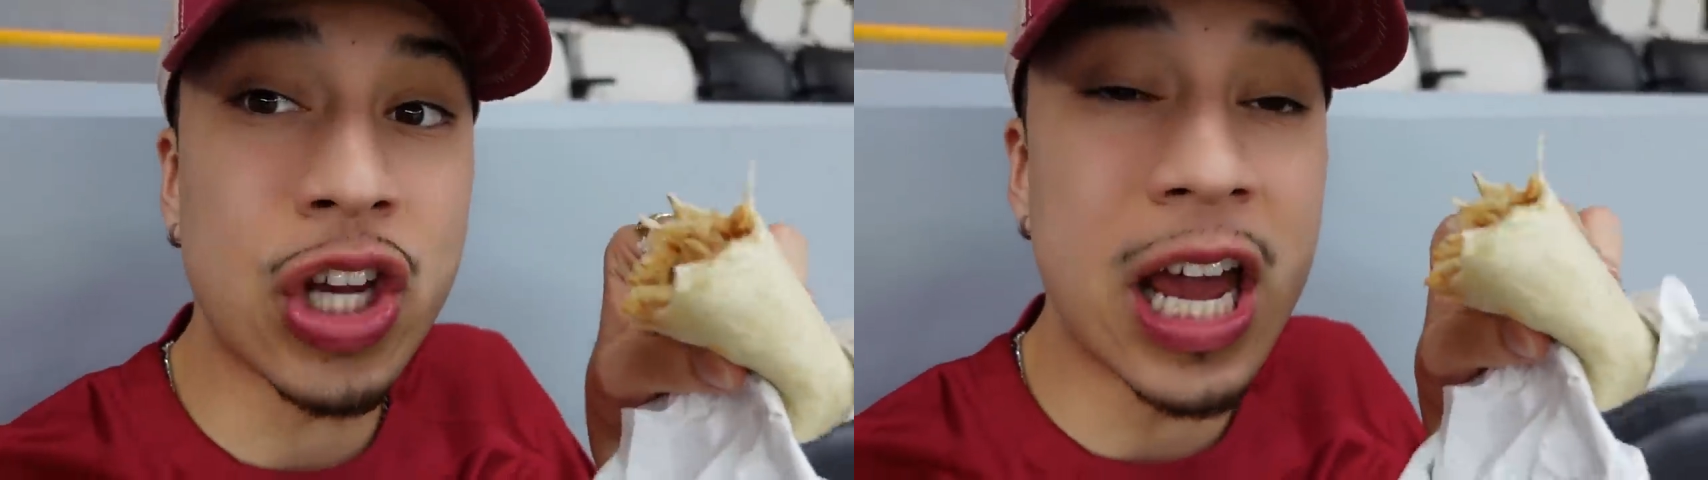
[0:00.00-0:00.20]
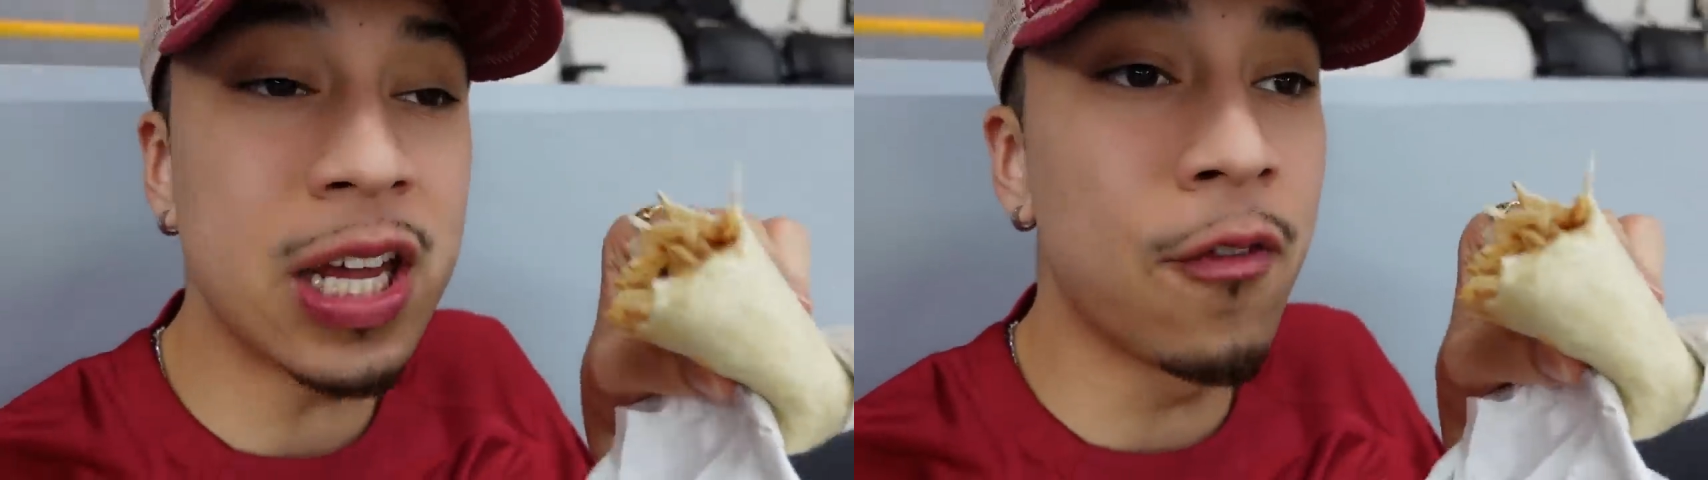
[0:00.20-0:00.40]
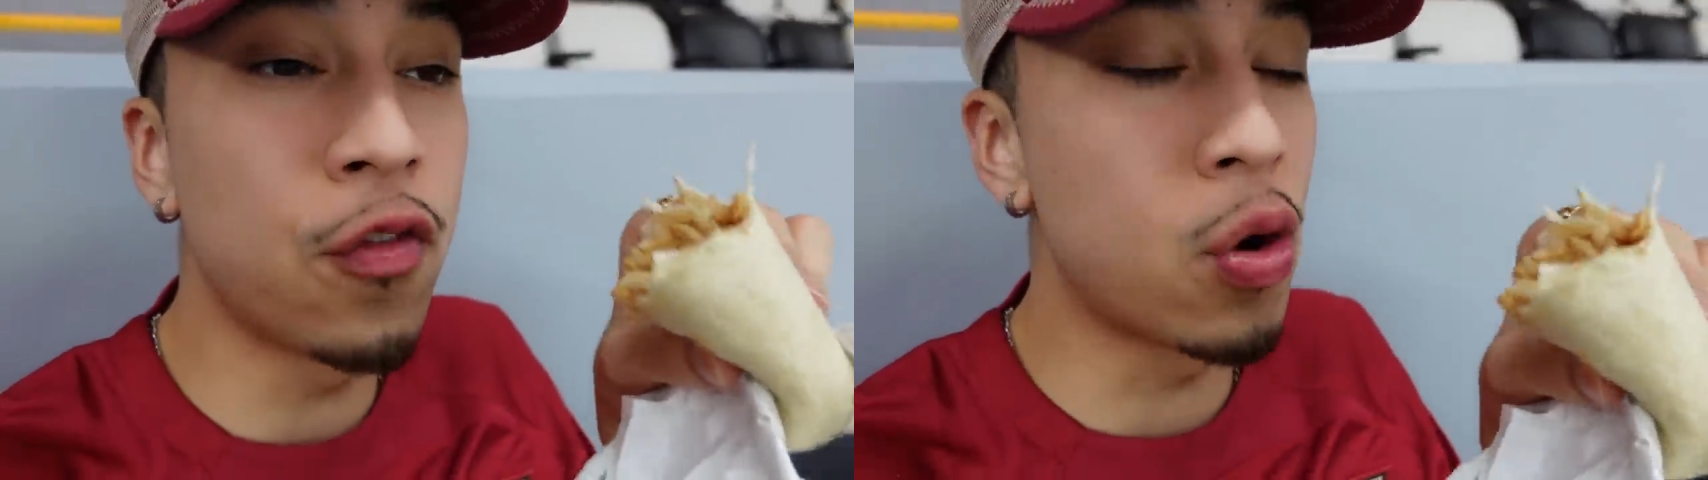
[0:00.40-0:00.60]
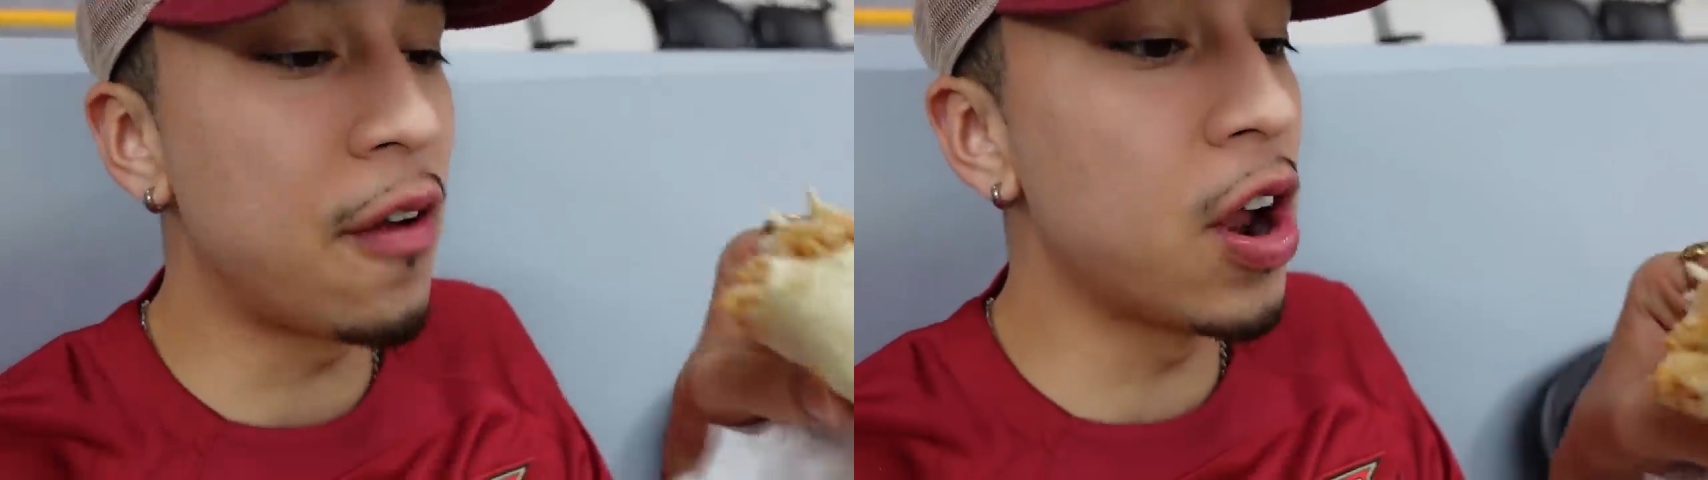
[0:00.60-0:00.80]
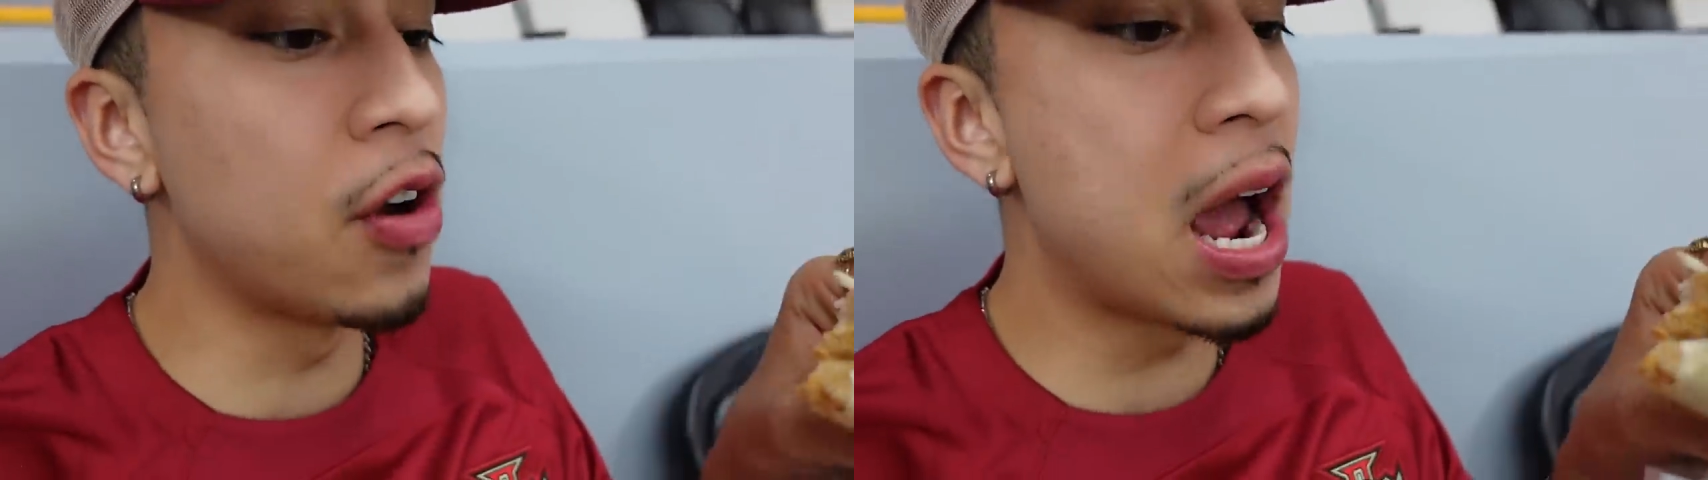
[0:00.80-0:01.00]
stadium food
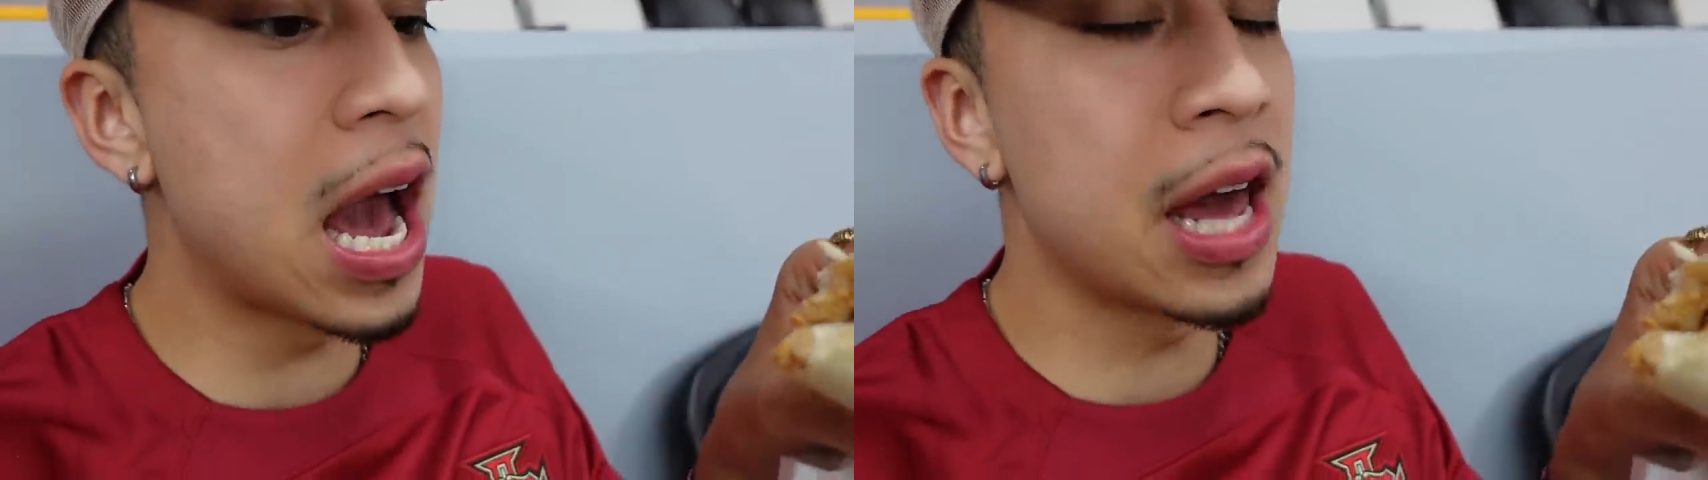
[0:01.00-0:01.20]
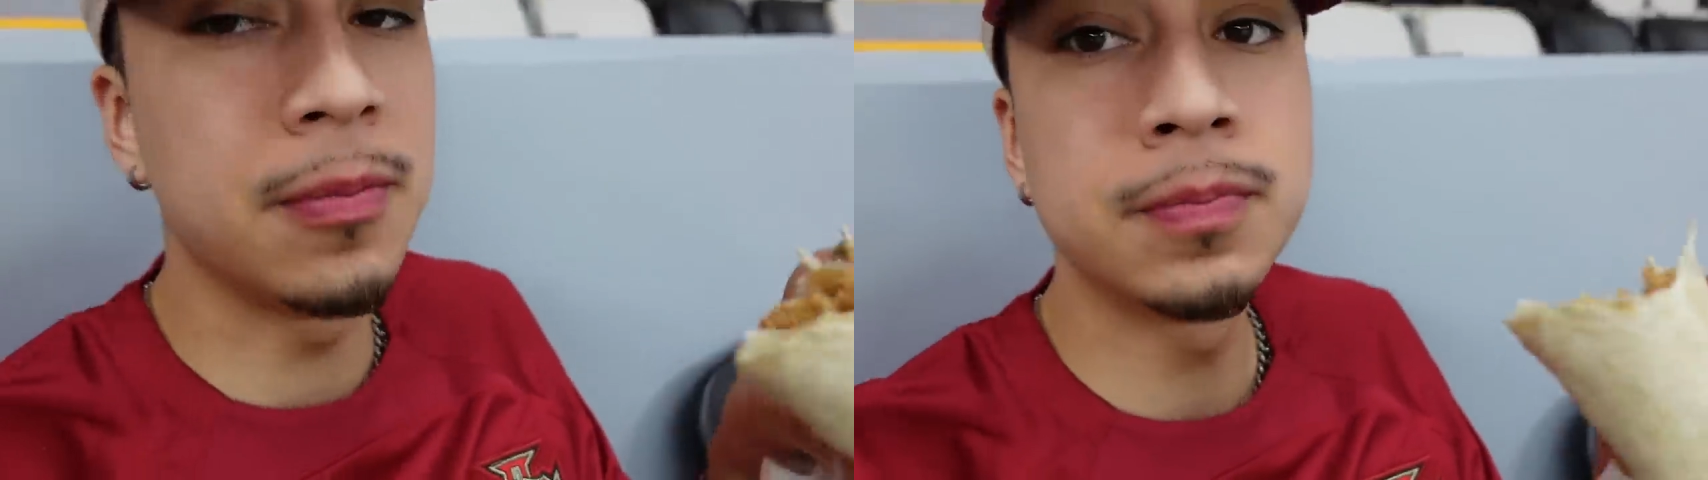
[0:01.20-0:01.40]
I've ever had.